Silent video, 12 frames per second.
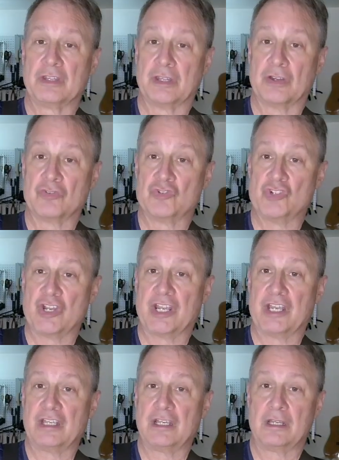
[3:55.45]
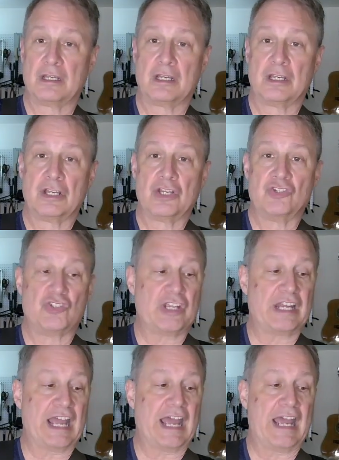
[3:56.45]
There's G. G
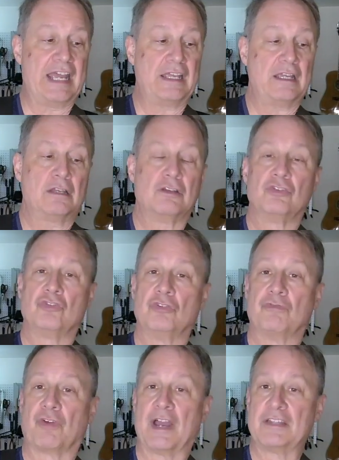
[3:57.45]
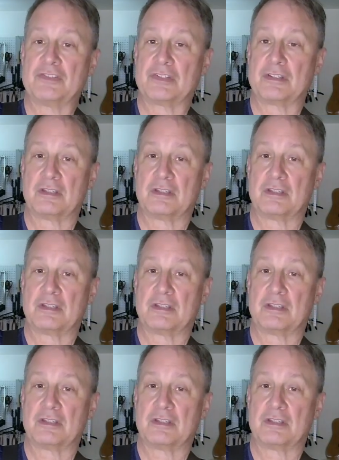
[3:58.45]
to A, two frets.